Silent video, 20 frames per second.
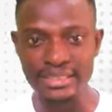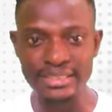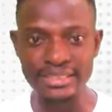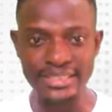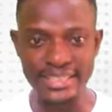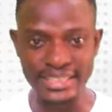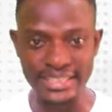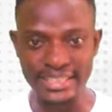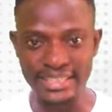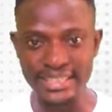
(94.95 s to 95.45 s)

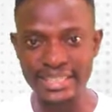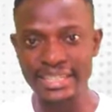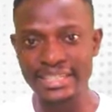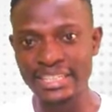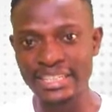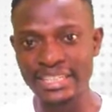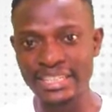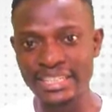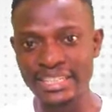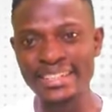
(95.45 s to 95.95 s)
D.
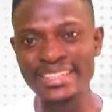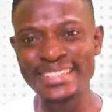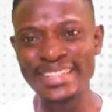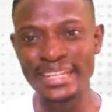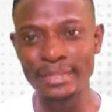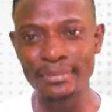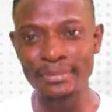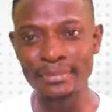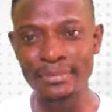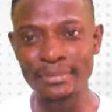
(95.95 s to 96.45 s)
The police
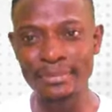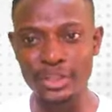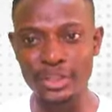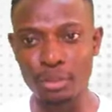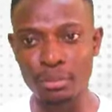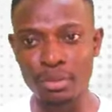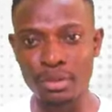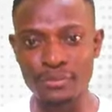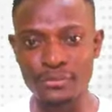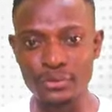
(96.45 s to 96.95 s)
claim that a
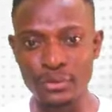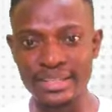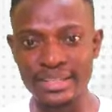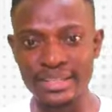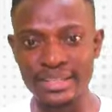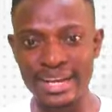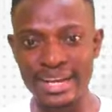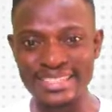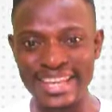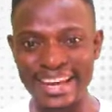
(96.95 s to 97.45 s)
number of stolen
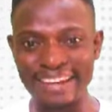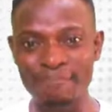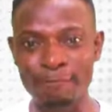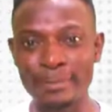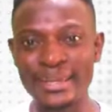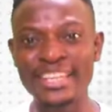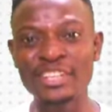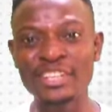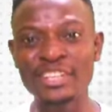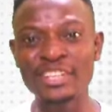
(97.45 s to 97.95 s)
cars have
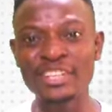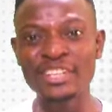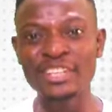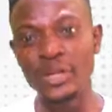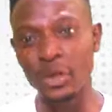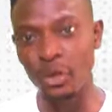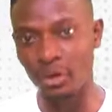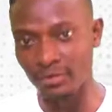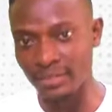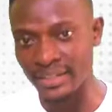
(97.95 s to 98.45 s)
been
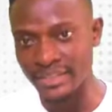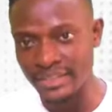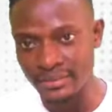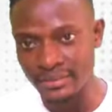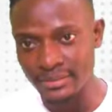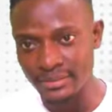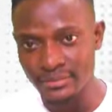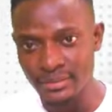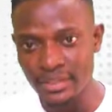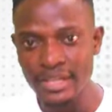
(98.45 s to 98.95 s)
recovered.
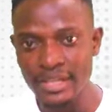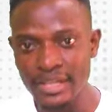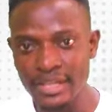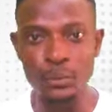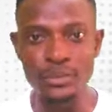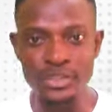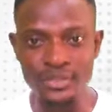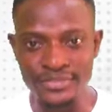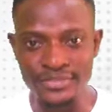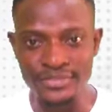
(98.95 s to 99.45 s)
So
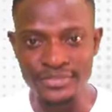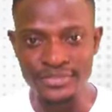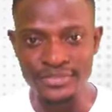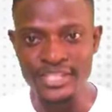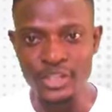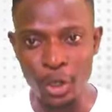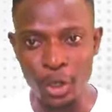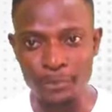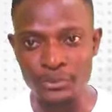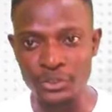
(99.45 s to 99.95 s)
which of
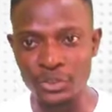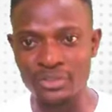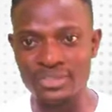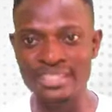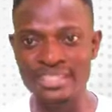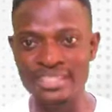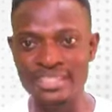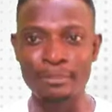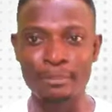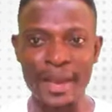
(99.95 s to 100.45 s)
these options
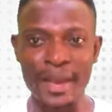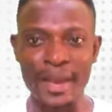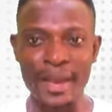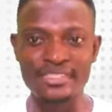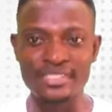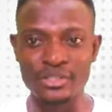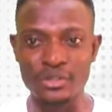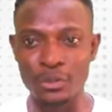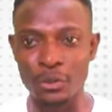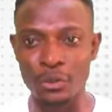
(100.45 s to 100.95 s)
is the
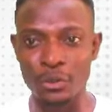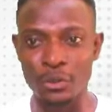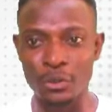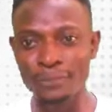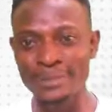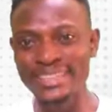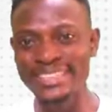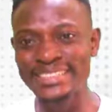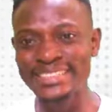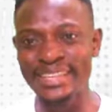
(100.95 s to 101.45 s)
best to
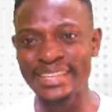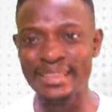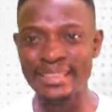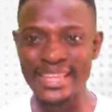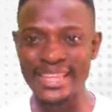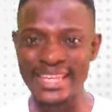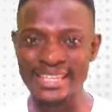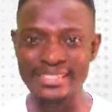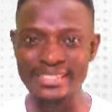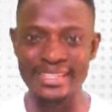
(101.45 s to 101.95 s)
complete
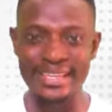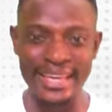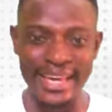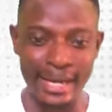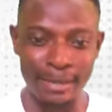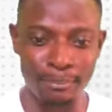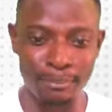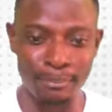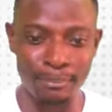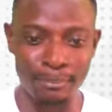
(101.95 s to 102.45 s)
this
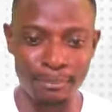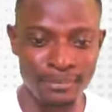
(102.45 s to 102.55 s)
gap?